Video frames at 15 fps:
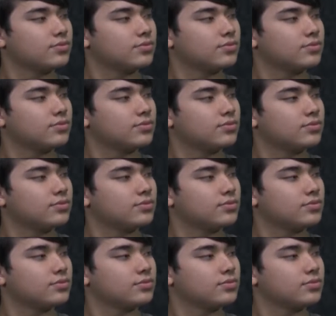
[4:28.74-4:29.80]

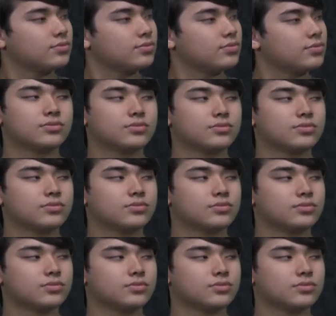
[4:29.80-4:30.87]

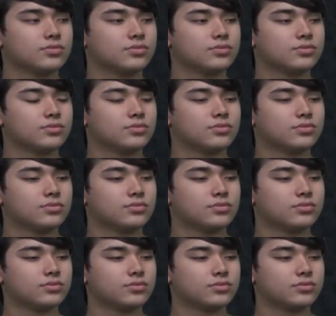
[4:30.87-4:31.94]

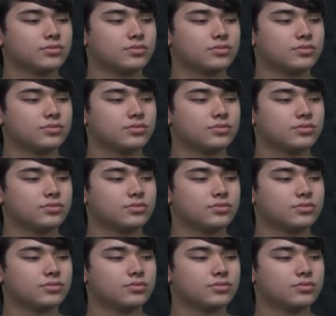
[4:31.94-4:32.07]
[no speech]